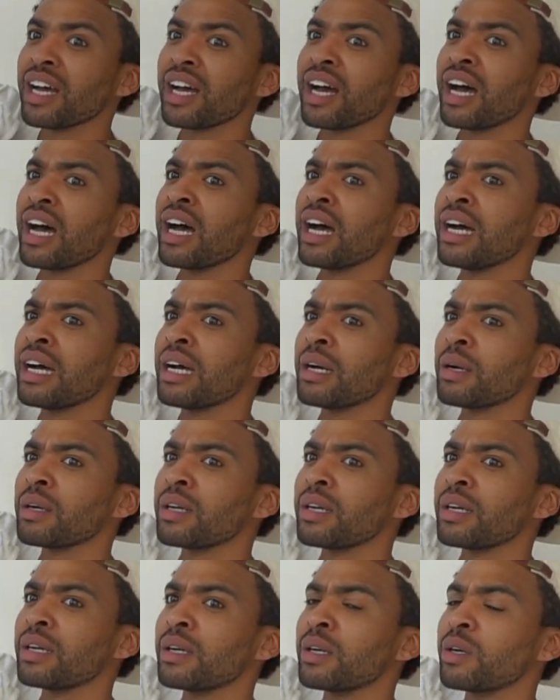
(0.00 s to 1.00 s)
Huh?
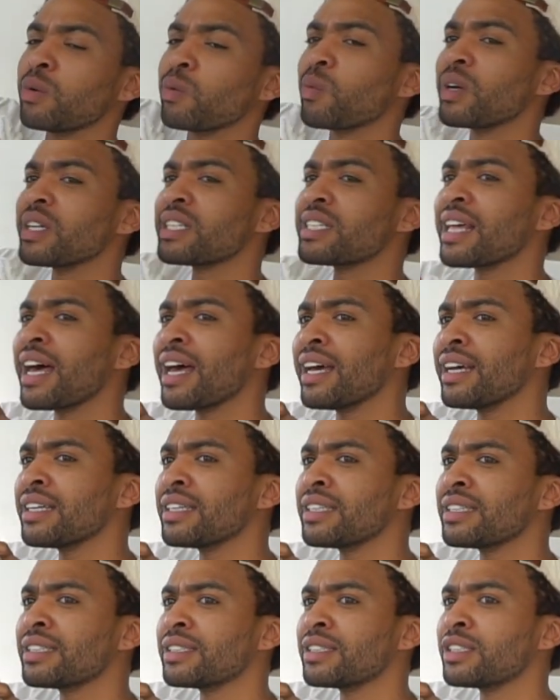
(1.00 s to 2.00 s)
What's
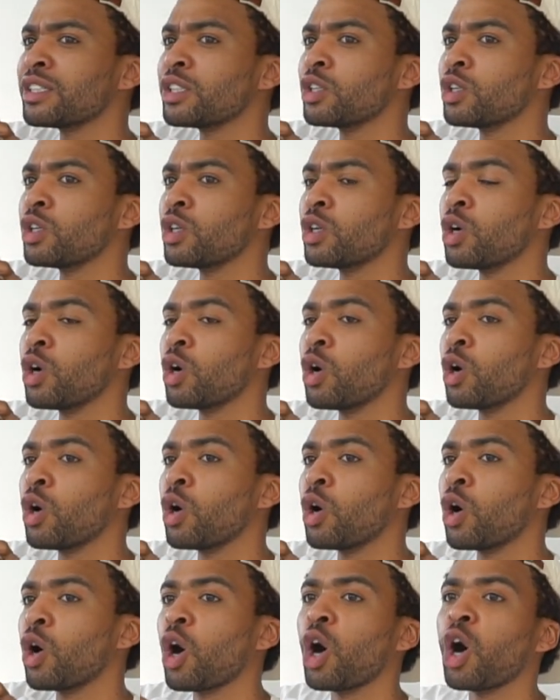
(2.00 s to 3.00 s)
that?
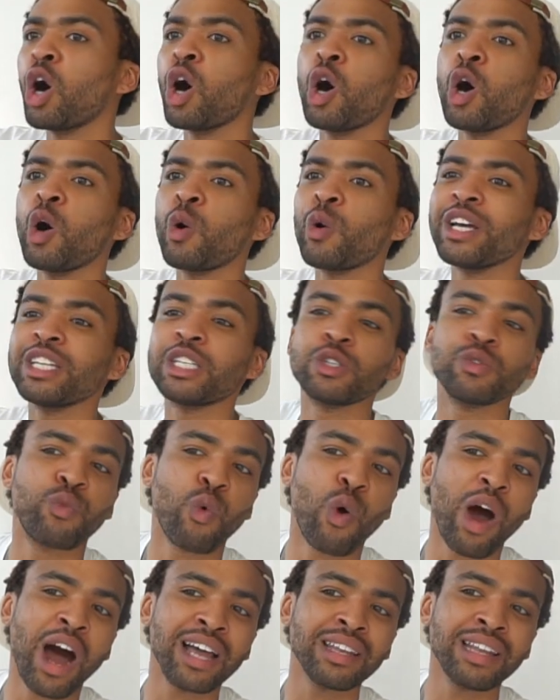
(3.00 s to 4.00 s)
Oh, it's
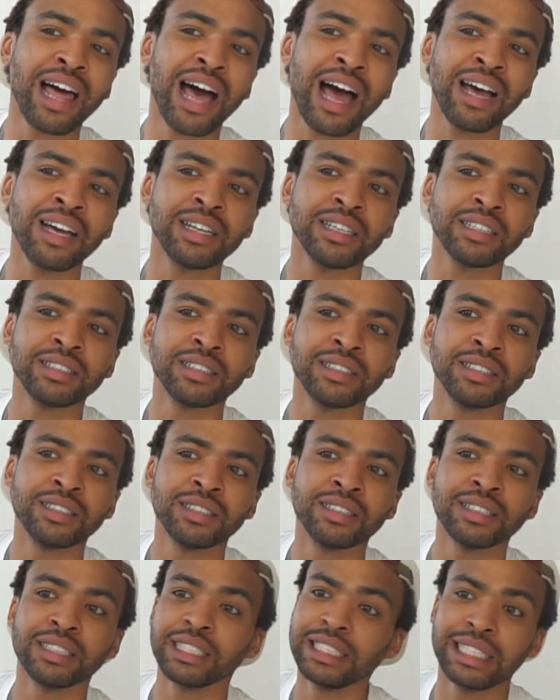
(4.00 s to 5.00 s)
voila,
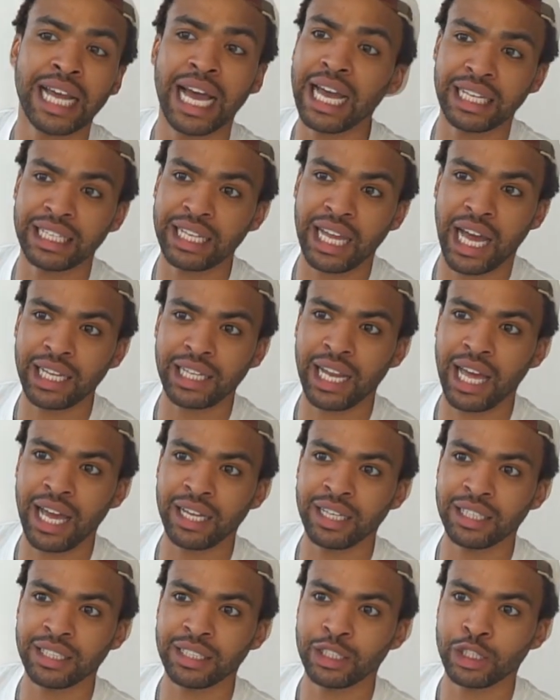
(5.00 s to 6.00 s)
not
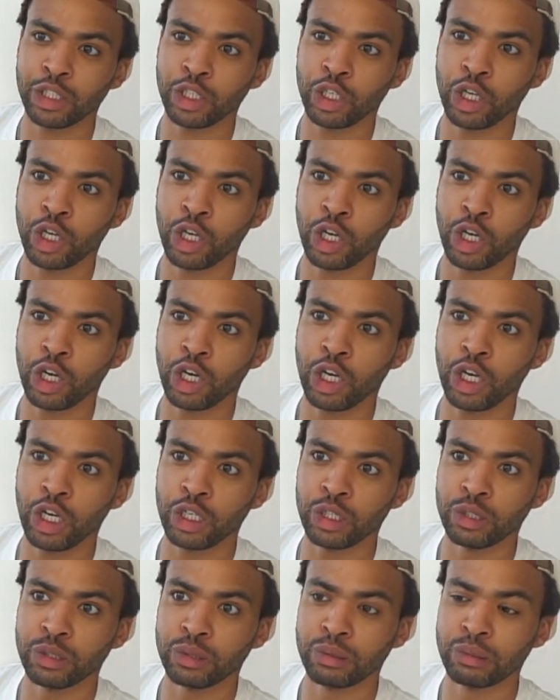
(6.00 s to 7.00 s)
lala?
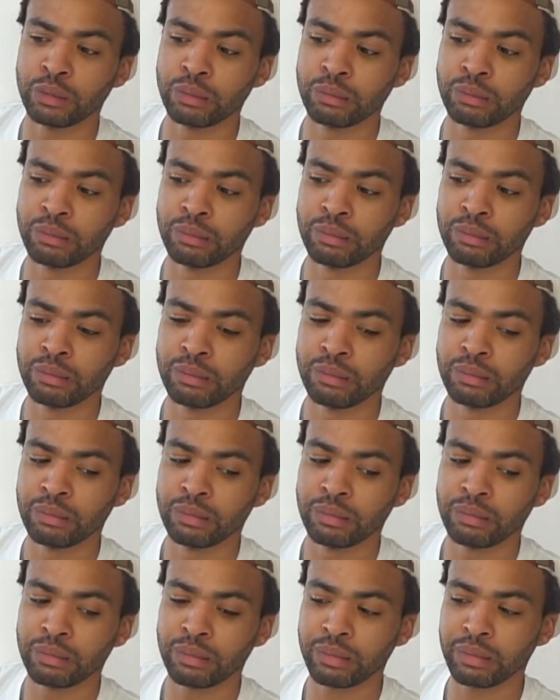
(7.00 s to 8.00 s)
Oh,
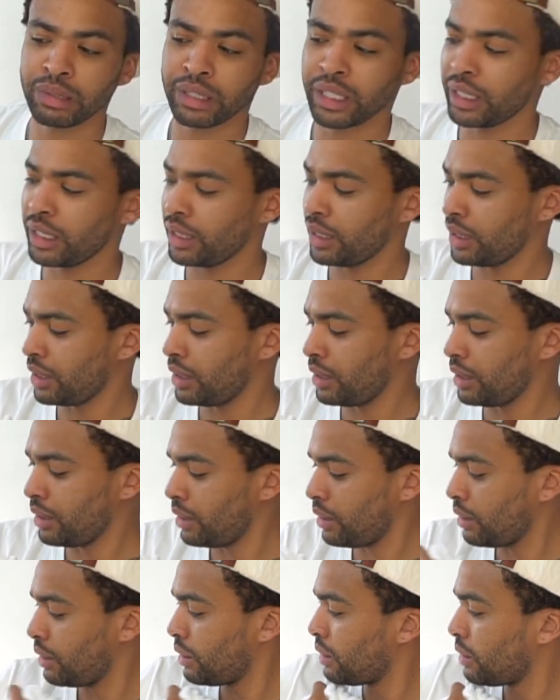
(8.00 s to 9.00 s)
okay.
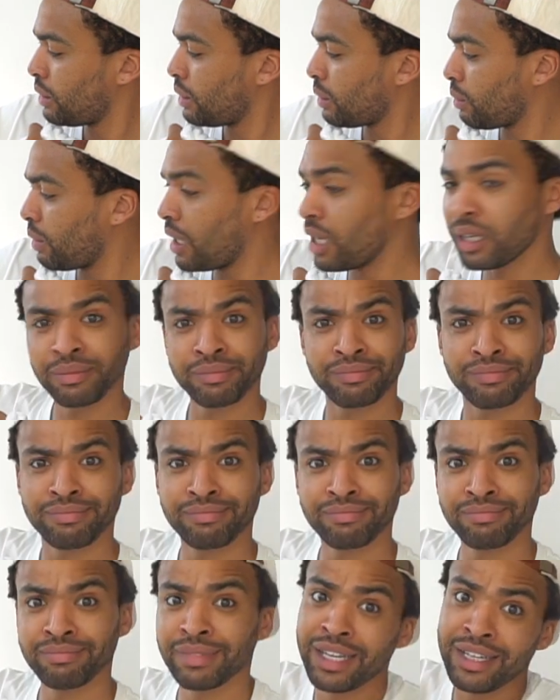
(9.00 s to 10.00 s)
Well,
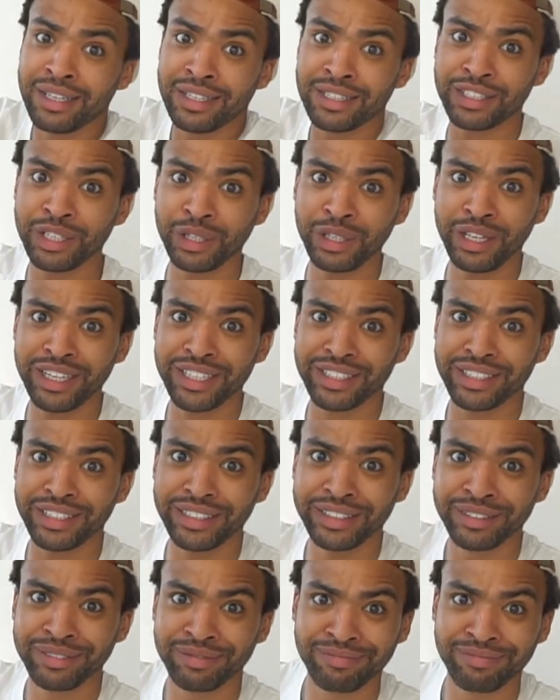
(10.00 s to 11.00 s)
still looks good.